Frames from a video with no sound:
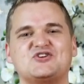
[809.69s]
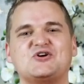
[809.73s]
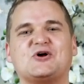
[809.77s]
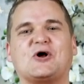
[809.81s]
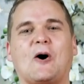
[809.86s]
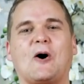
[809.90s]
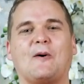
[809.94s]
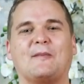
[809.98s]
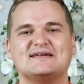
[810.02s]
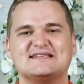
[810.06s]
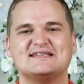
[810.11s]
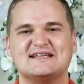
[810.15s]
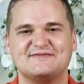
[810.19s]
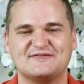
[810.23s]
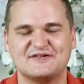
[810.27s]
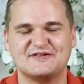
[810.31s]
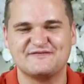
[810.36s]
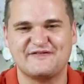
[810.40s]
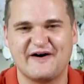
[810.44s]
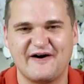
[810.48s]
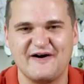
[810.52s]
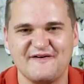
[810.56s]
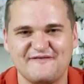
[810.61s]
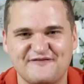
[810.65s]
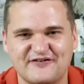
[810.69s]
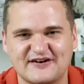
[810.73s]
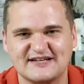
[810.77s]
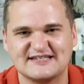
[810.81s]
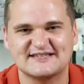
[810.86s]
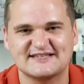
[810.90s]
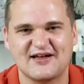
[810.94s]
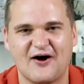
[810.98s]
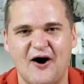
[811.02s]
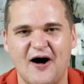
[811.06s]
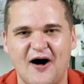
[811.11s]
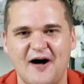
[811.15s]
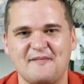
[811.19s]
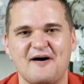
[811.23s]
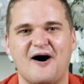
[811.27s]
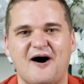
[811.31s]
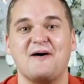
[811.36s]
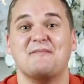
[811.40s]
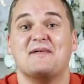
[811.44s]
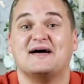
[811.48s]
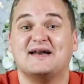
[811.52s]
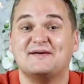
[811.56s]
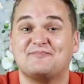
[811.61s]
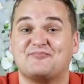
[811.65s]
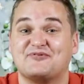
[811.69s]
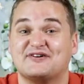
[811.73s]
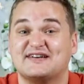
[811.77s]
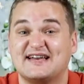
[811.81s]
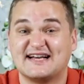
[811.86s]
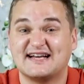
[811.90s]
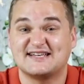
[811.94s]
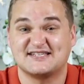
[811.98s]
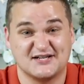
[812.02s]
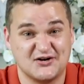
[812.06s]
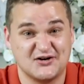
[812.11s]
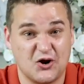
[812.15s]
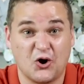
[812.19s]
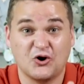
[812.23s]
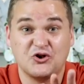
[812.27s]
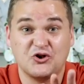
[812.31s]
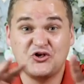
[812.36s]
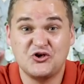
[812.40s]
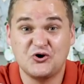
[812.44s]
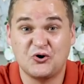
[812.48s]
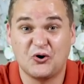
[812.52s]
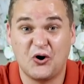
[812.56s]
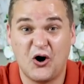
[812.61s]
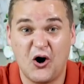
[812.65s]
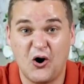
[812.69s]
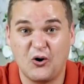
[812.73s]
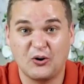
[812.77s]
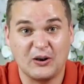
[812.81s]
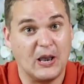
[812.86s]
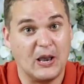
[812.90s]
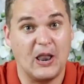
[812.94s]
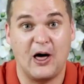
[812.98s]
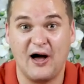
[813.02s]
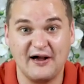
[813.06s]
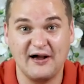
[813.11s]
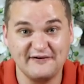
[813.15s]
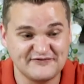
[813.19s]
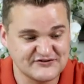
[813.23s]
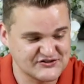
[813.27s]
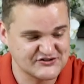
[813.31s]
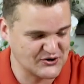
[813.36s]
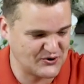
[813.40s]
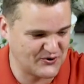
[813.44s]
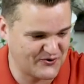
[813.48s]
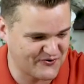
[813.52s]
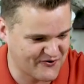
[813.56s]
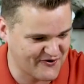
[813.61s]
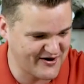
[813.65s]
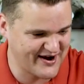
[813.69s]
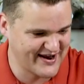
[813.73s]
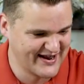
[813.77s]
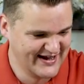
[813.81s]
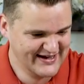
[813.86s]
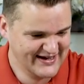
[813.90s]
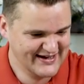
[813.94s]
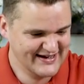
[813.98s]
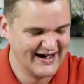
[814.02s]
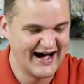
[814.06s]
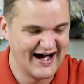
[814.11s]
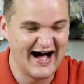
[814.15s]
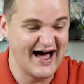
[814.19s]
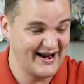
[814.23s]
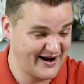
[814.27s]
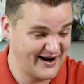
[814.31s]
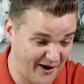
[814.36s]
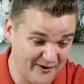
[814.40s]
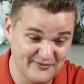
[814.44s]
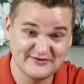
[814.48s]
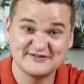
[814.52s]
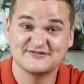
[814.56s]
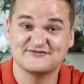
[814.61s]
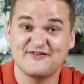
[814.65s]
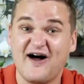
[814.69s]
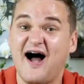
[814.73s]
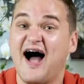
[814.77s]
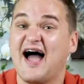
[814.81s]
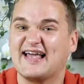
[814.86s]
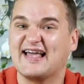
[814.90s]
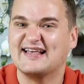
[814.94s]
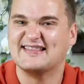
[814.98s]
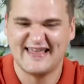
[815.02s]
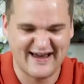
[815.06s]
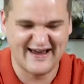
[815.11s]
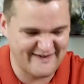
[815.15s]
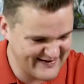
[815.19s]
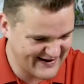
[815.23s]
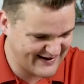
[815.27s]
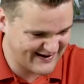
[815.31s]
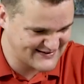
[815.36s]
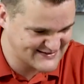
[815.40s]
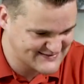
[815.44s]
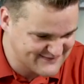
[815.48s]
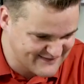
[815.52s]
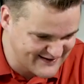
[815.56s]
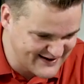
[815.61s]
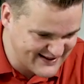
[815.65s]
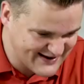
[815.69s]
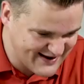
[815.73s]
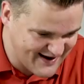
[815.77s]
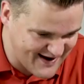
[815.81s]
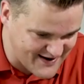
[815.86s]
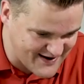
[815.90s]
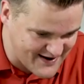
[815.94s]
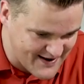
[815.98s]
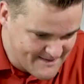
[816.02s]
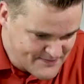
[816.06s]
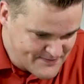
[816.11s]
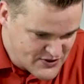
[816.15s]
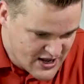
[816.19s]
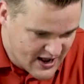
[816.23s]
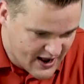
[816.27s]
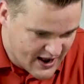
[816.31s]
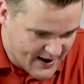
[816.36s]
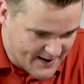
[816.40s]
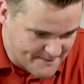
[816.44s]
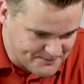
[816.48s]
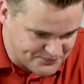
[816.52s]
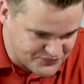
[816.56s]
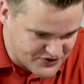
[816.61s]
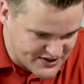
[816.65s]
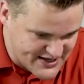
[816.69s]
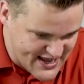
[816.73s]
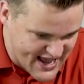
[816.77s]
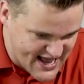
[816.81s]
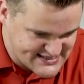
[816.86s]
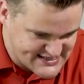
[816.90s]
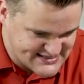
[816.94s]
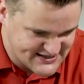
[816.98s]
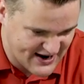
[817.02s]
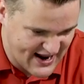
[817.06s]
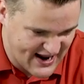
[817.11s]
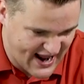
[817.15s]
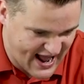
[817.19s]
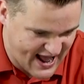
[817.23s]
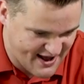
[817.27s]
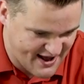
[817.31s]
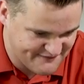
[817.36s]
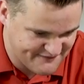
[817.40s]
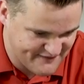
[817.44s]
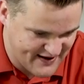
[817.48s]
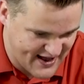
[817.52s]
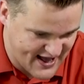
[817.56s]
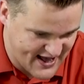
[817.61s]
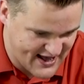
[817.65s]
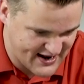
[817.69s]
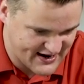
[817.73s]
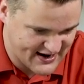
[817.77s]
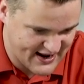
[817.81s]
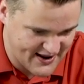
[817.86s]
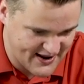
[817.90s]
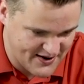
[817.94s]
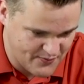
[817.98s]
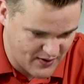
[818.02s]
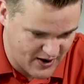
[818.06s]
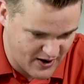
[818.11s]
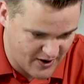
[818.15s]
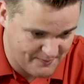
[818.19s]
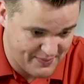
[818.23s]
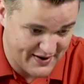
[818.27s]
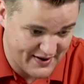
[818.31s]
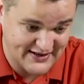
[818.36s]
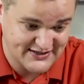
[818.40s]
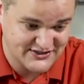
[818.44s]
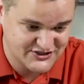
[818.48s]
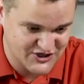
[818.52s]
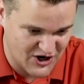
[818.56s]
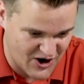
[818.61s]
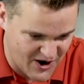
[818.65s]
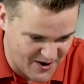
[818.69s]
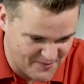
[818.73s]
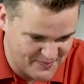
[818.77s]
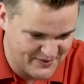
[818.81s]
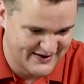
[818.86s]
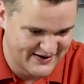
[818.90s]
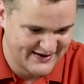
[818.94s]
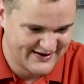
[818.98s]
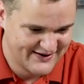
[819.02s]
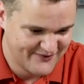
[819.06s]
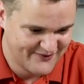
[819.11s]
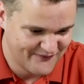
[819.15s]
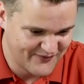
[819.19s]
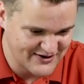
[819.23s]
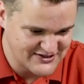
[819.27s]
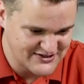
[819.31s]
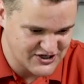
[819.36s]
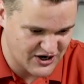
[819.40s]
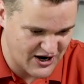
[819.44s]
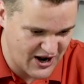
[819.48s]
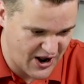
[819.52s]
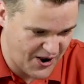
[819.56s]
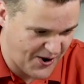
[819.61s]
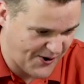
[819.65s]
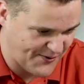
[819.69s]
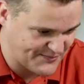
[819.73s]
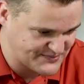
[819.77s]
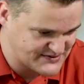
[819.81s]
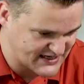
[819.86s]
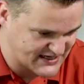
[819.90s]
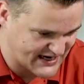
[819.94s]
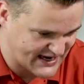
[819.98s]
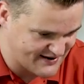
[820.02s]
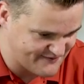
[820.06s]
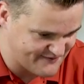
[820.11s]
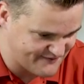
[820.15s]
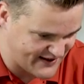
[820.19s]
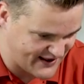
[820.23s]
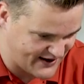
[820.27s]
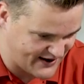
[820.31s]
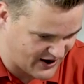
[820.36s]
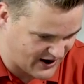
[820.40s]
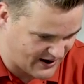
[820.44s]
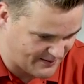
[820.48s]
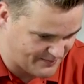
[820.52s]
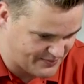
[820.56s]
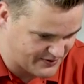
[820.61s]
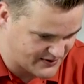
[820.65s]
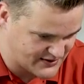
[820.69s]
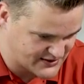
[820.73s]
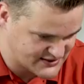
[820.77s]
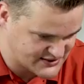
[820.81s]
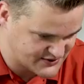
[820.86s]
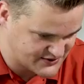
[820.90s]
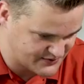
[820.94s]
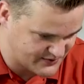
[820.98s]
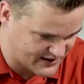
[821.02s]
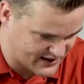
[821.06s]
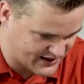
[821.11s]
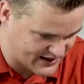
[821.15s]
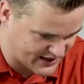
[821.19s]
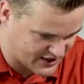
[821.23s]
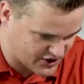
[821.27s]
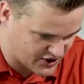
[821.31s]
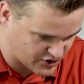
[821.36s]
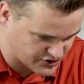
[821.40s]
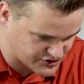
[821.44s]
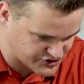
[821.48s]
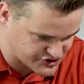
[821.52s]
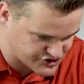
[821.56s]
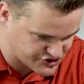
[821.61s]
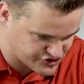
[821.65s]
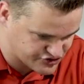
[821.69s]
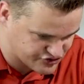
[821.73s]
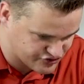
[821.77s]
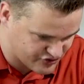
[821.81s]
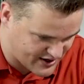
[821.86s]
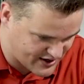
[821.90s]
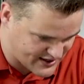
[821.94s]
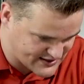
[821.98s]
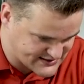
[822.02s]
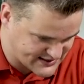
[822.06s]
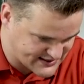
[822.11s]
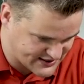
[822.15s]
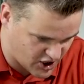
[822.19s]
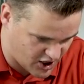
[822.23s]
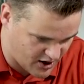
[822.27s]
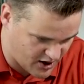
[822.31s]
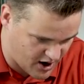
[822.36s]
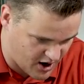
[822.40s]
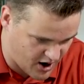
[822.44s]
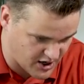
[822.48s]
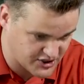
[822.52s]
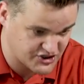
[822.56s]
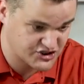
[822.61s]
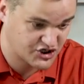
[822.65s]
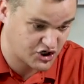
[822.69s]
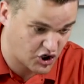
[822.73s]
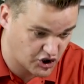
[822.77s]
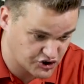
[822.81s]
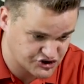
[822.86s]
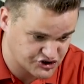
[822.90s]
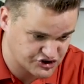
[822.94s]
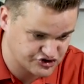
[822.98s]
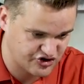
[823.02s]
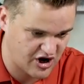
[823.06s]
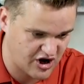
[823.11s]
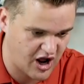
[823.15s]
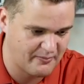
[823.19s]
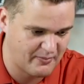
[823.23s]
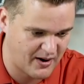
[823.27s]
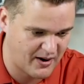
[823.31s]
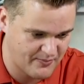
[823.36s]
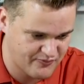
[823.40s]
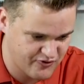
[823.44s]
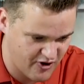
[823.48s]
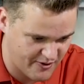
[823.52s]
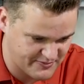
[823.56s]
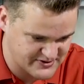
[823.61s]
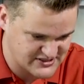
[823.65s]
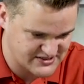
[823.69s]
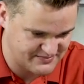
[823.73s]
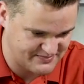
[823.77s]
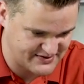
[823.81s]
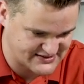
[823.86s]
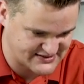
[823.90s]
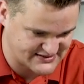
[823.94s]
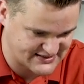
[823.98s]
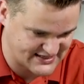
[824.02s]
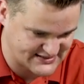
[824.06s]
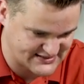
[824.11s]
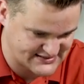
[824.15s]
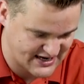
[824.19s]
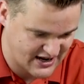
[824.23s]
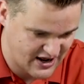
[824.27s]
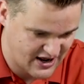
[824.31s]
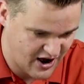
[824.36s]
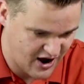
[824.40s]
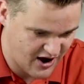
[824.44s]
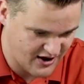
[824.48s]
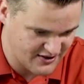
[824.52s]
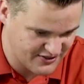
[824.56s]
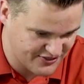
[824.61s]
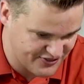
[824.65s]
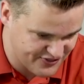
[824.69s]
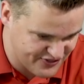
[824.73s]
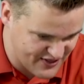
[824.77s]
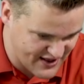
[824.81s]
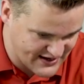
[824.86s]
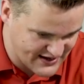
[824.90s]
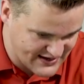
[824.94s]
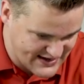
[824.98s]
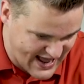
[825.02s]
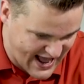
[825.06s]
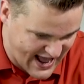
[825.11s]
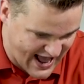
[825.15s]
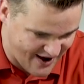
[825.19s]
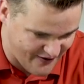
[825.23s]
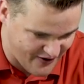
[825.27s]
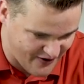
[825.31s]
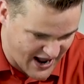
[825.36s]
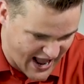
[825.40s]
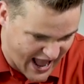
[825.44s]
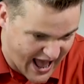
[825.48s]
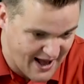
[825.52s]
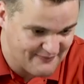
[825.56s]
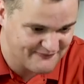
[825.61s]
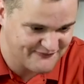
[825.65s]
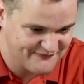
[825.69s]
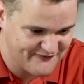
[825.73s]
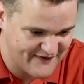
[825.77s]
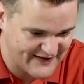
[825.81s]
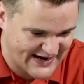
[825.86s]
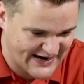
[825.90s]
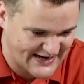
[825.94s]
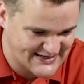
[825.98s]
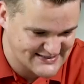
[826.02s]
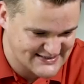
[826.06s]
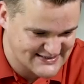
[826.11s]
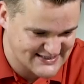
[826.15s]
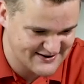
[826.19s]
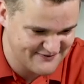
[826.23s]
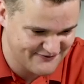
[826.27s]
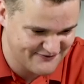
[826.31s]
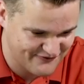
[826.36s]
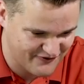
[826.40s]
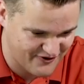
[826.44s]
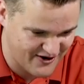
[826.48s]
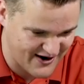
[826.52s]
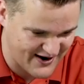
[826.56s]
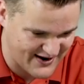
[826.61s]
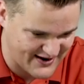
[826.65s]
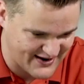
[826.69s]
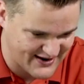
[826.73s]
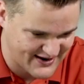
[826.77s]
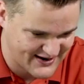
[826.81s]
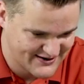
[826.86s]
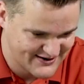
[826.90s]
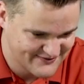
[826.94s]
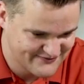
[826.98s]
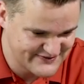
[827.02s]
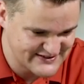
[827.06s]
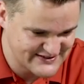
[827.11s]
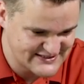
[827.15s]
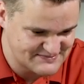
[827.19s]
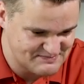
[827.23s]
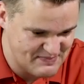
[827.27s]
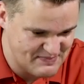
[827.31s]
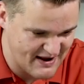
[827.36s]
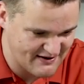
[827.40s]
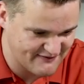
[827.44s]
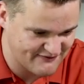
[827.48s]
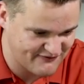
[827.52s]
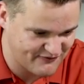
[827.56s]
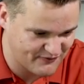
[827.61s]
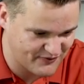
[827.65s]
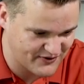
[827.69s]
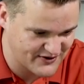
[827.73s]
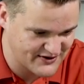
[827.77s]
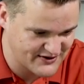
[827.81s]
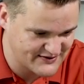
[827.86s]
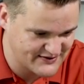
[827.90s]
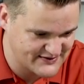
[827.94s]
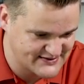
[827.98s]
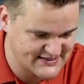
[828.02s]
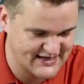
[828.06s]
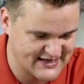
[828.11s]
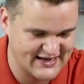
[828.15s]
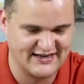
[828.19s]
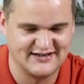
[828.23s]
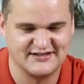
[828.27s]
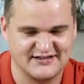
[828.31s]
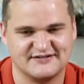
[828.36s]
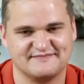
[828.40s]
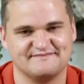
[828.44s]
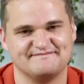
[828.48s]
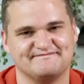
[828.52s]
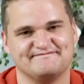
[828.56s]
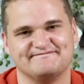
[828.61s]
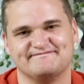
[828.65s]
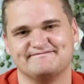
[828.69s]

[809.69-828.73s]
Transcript: You commented for the very first time. I made a prediction on your whole life story and I was right. There we go. That's really good. Um, yes, I have had a well-paid job, which I hope to give it up to a concentrated uh, to concentrate on my property business. I think now I am financially free. Respect for what you teach.